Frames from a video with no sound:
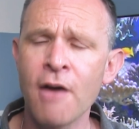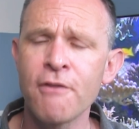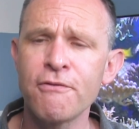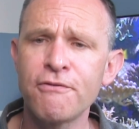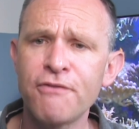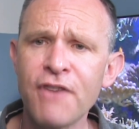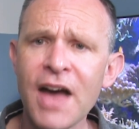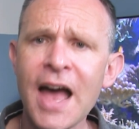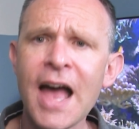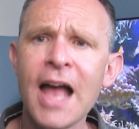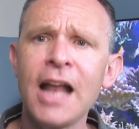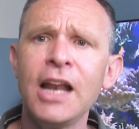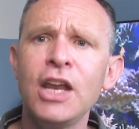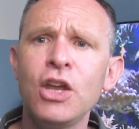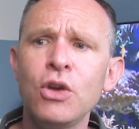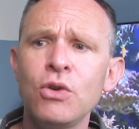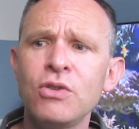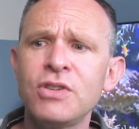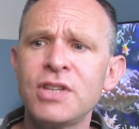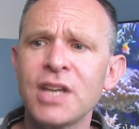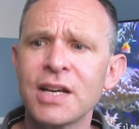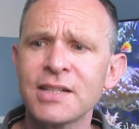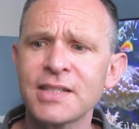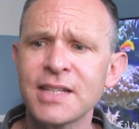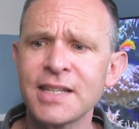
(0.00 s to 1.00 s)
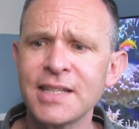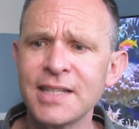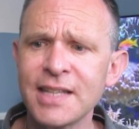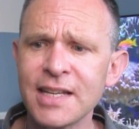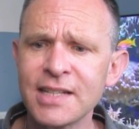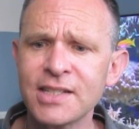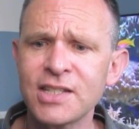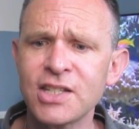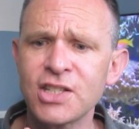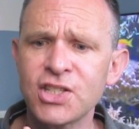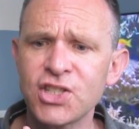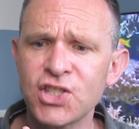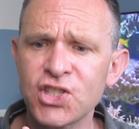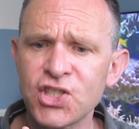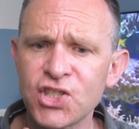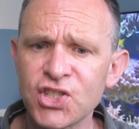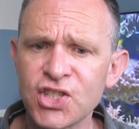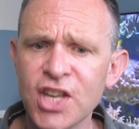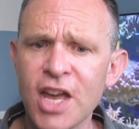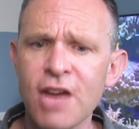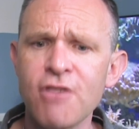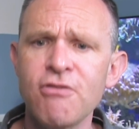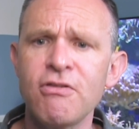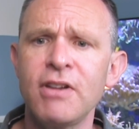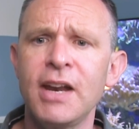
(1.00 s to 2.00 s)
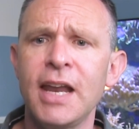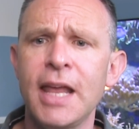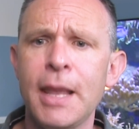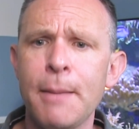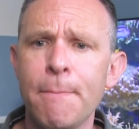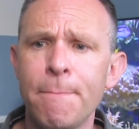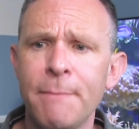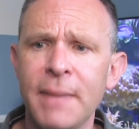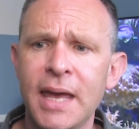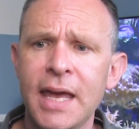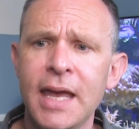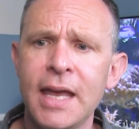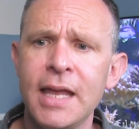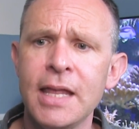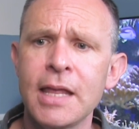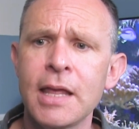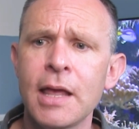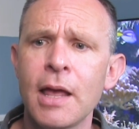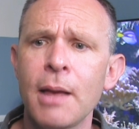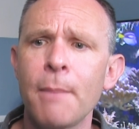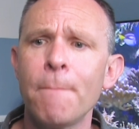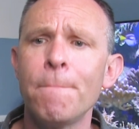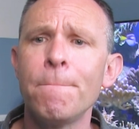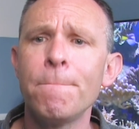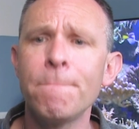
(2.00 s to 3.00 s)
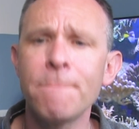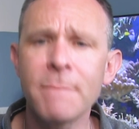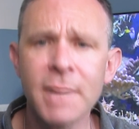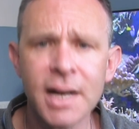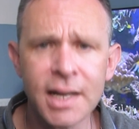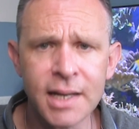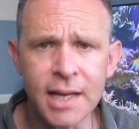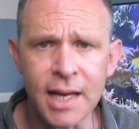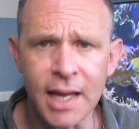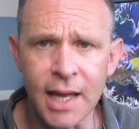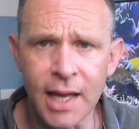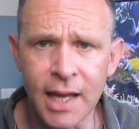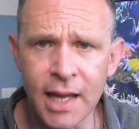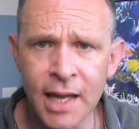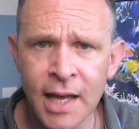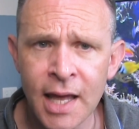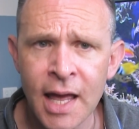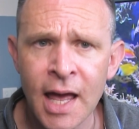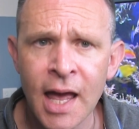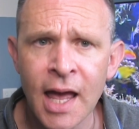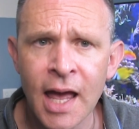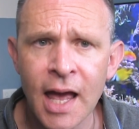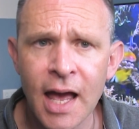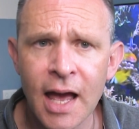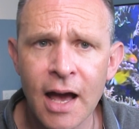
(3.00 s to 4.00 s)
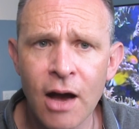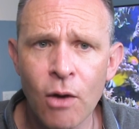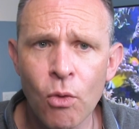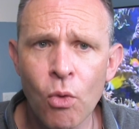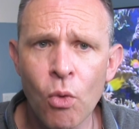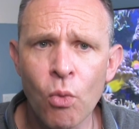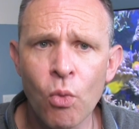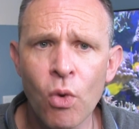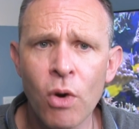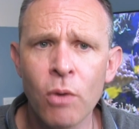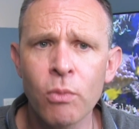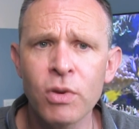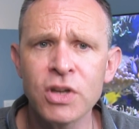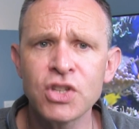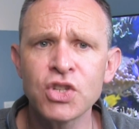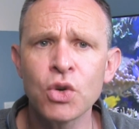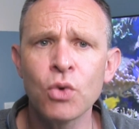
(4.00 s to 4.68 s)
value doesn't necessarily mean money. What we're